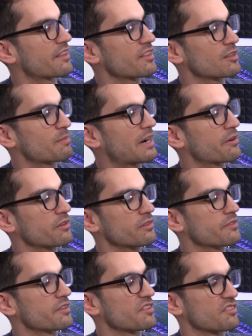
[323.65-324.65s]
I think the power
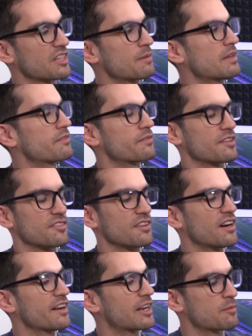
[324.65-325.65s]
delivery is the same, even if it's
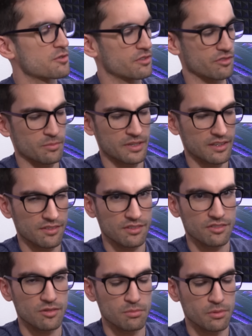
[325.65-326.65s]
not, I'm sure this will be a
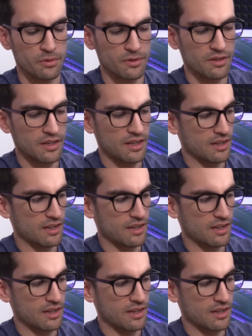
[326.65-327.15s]
consistent board.